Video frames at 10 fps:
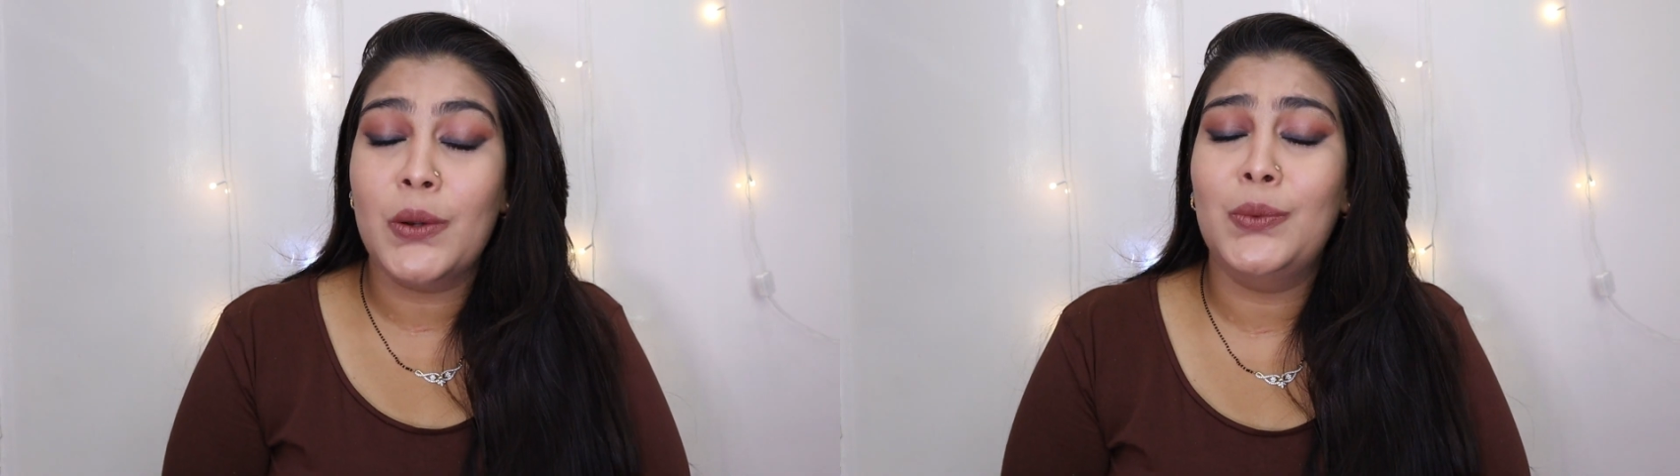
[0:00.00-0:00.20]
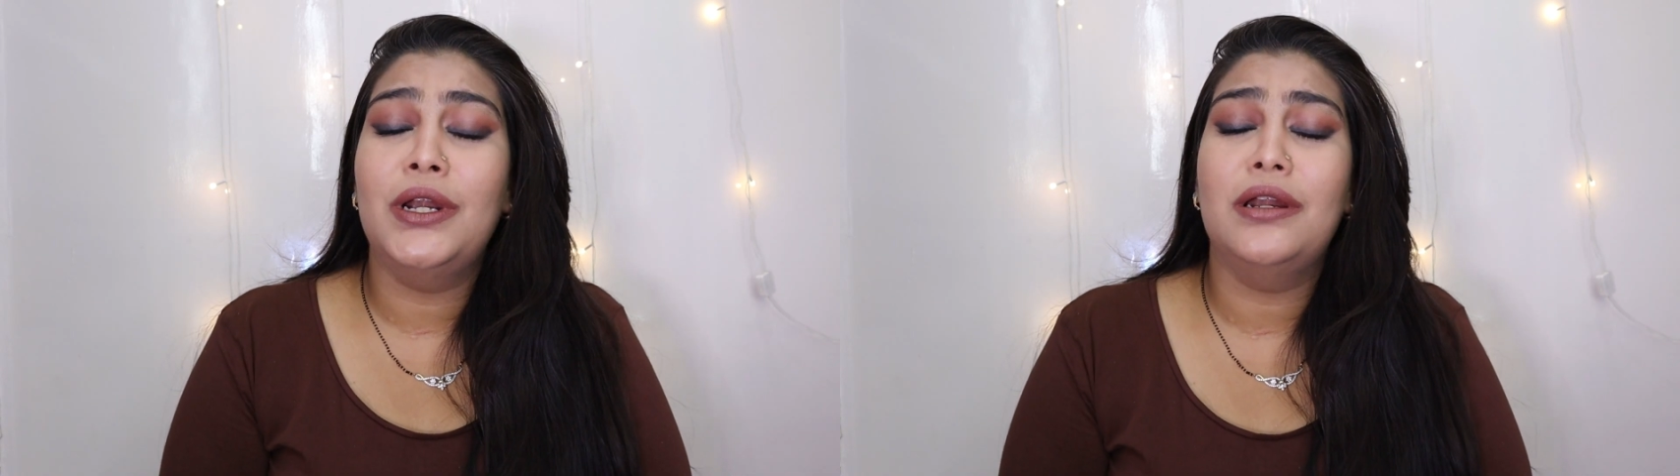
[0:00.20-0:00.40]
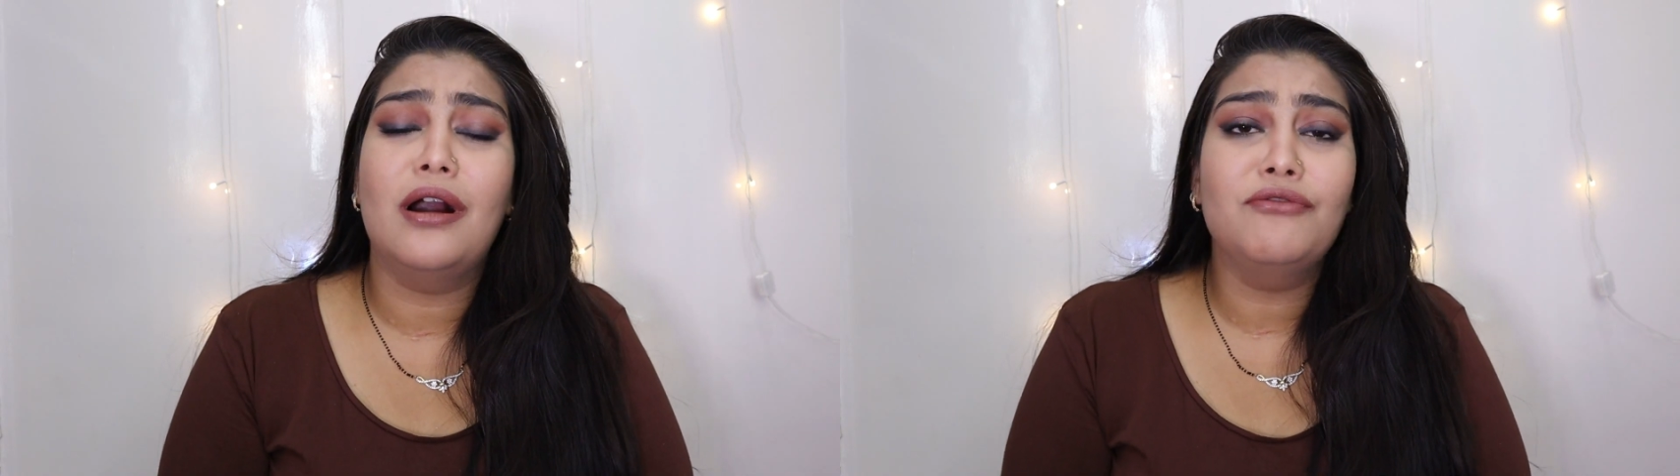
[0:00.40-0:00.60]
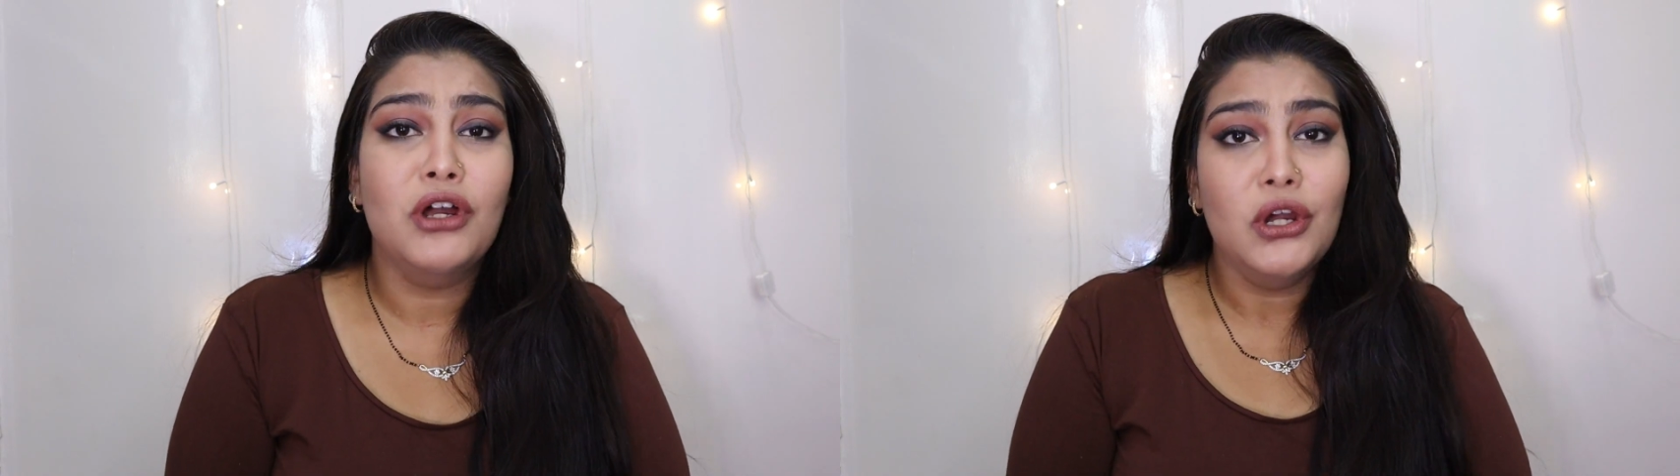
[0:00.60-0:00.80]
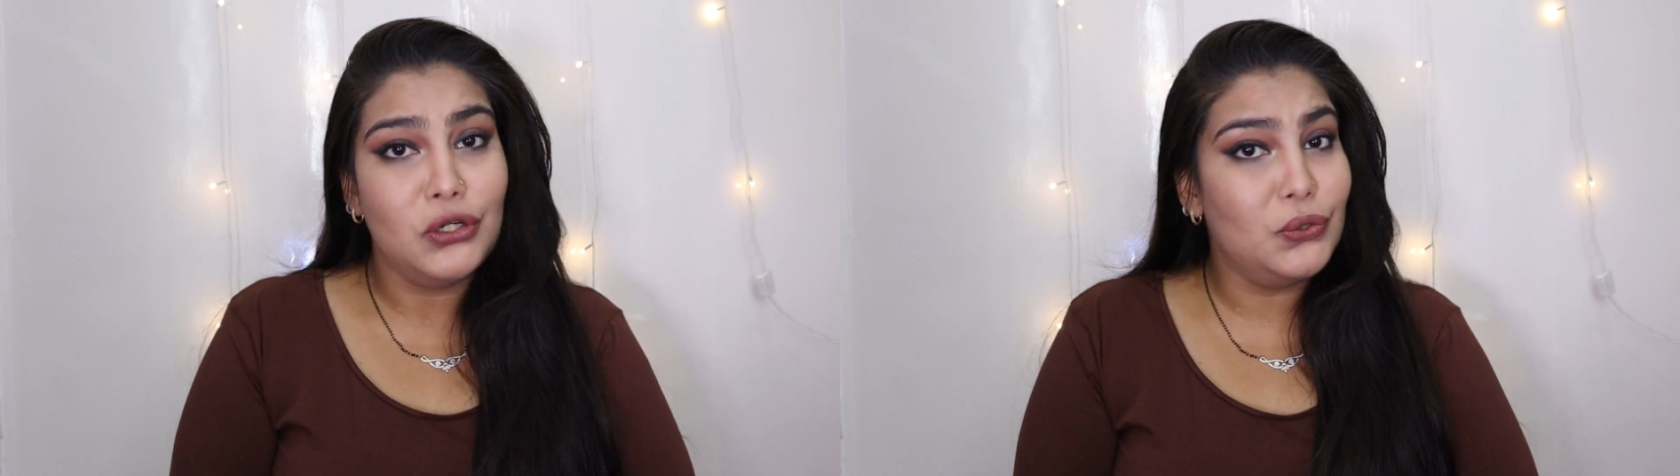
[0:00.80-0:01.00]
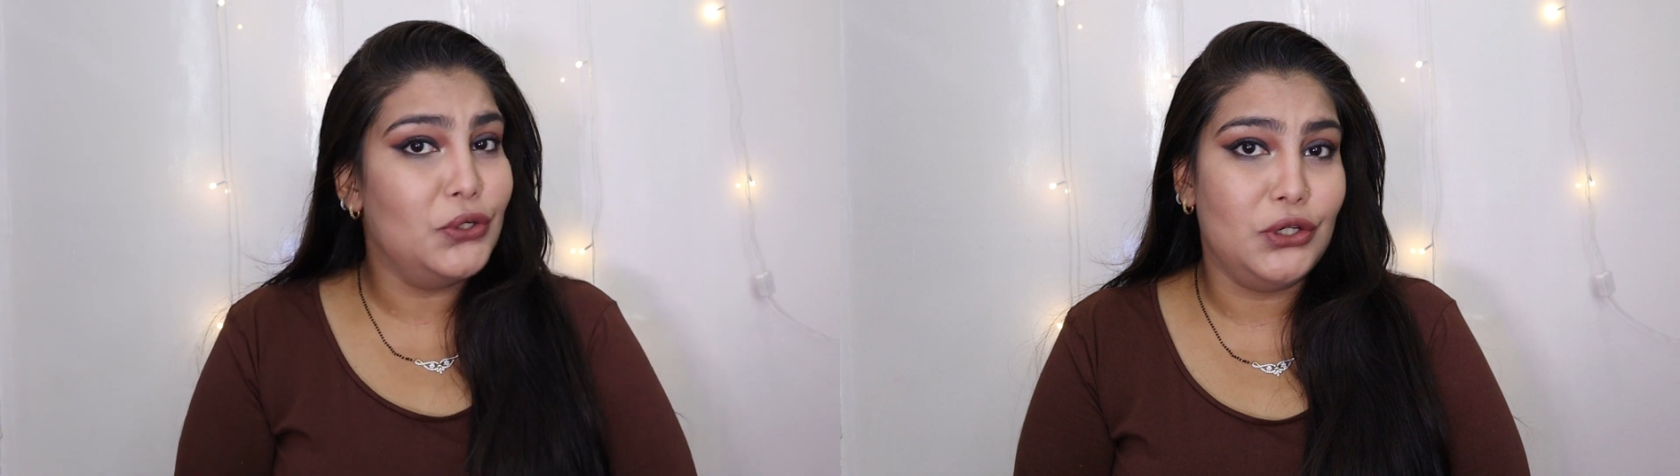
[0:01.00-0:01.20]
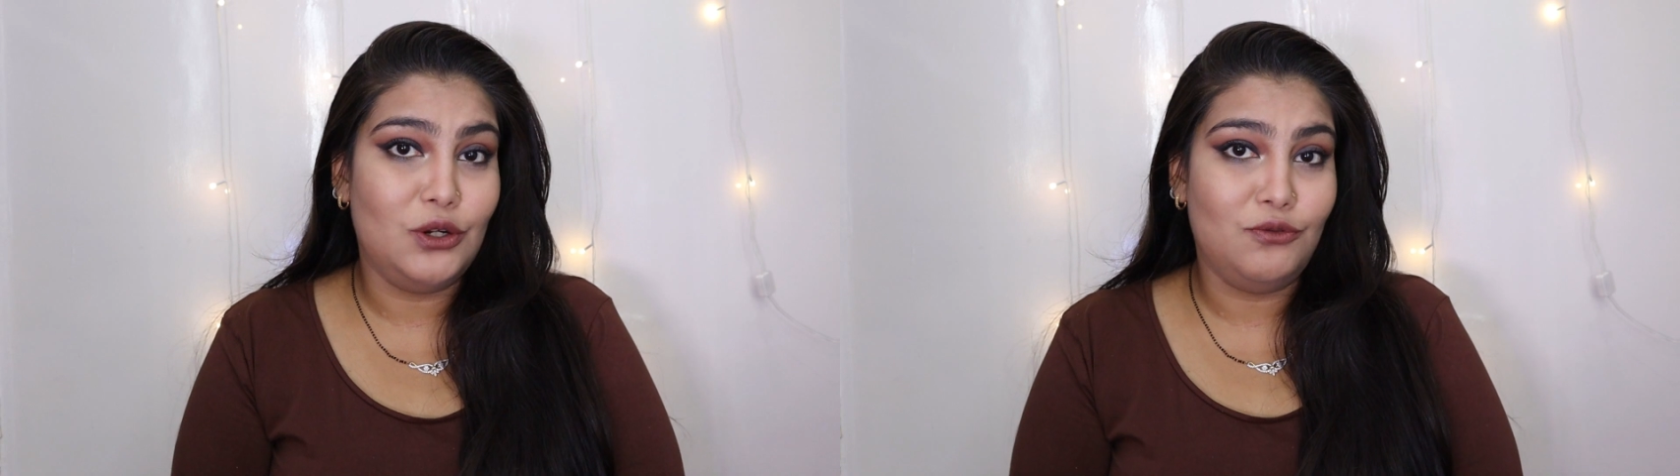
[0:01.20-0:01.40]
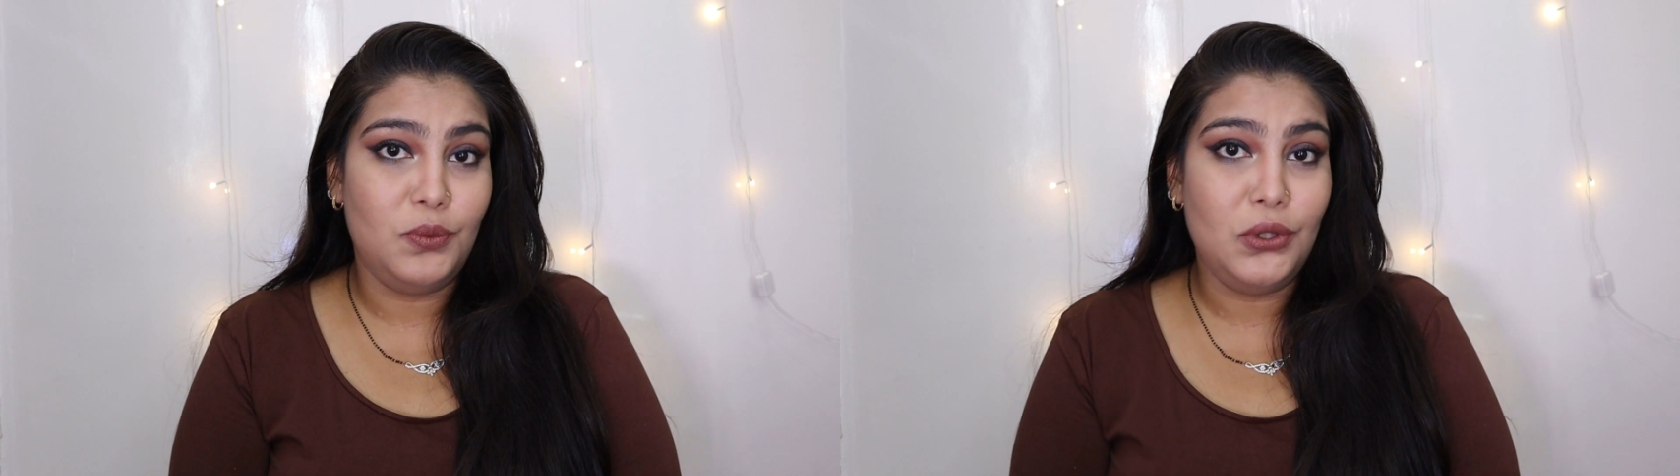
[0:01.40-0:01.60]
I would love to hear
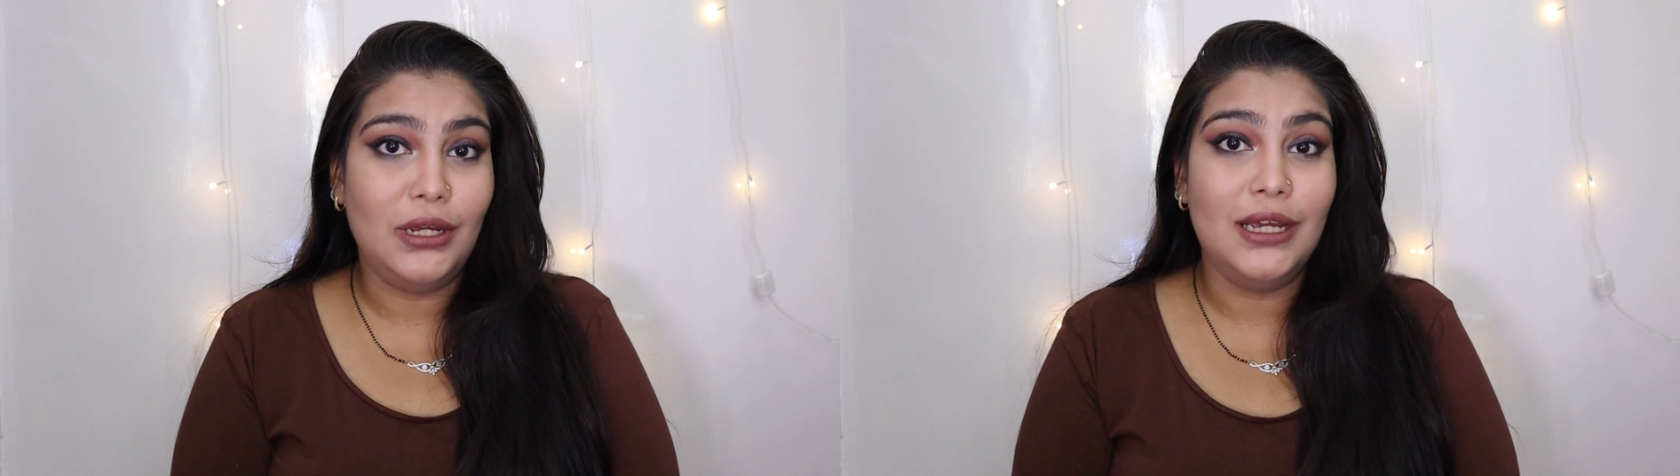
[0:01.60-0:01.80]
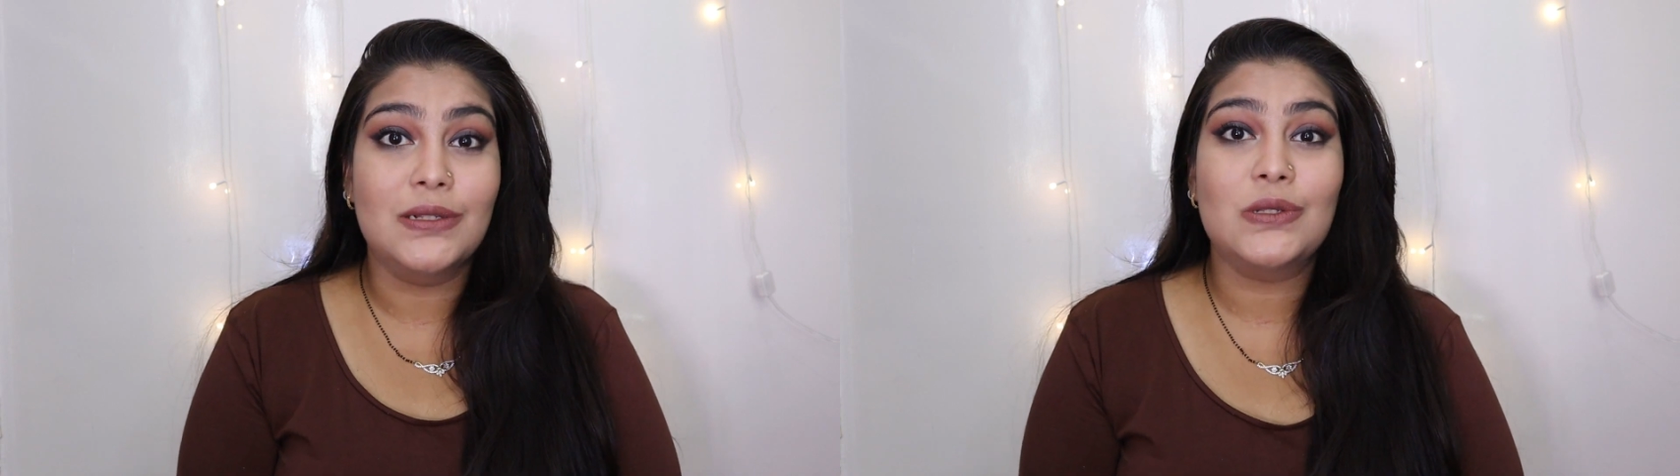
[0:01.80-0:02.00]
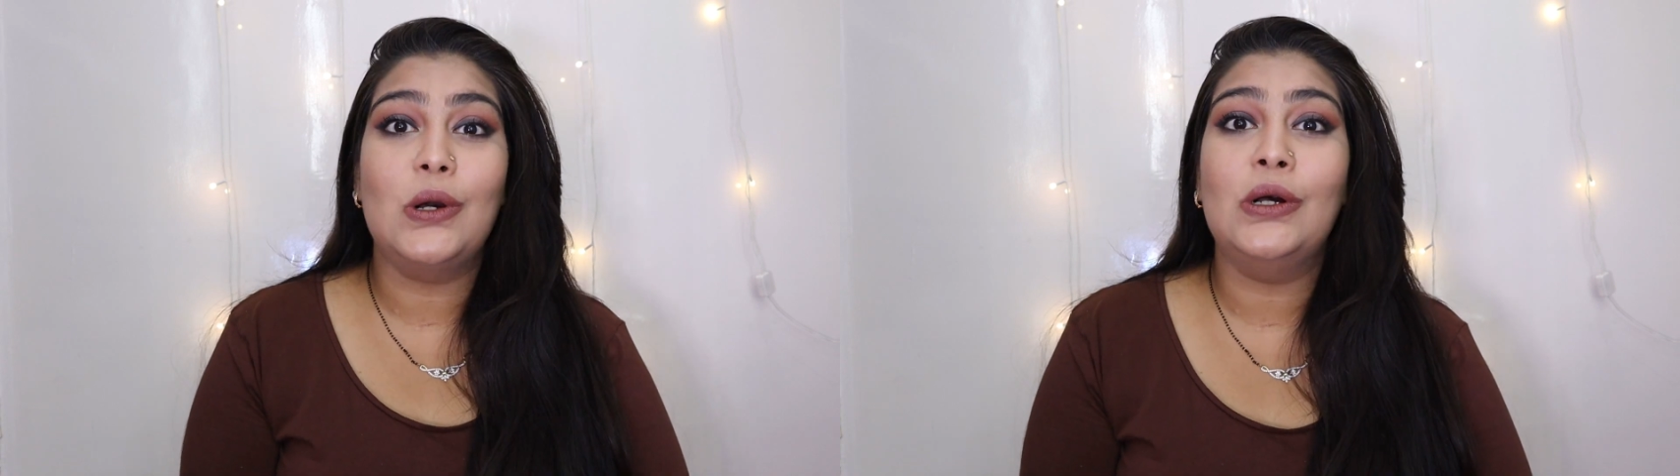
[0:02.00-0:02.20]
it from you guys.